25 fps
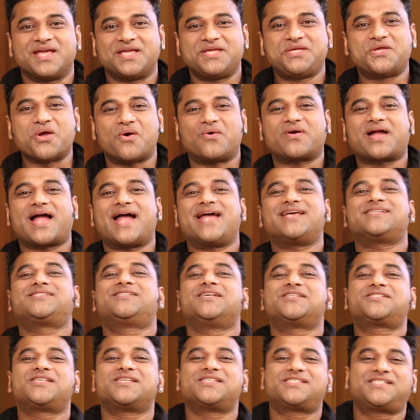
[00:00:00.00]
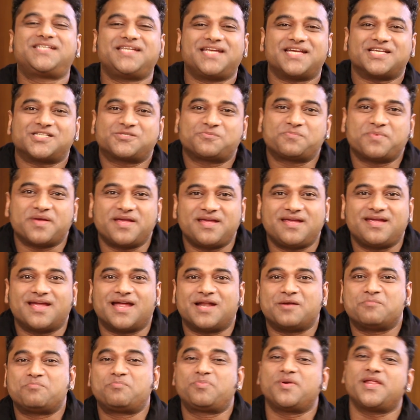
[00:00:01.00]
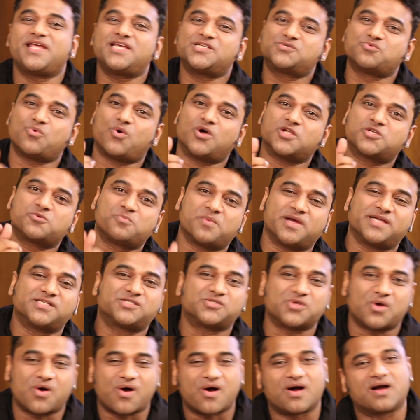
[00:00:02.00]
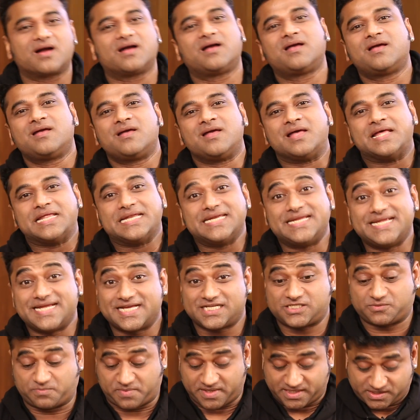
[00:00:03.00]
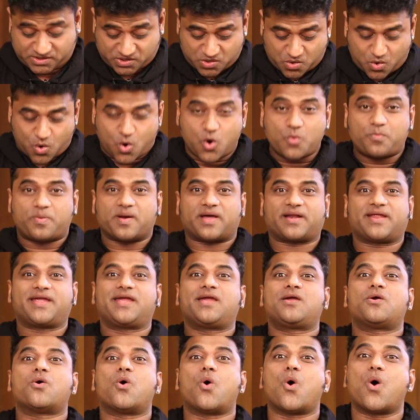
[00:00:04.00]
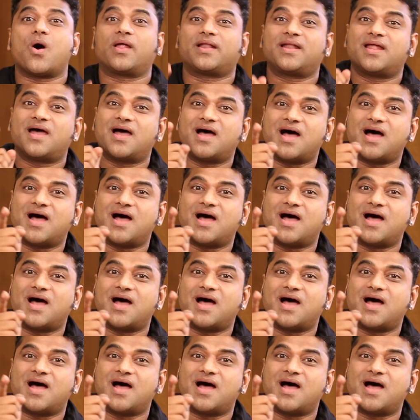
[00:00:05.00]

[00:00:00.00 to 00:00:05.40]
Yo guys, this is DSP and please watch my song DSP's O Pari on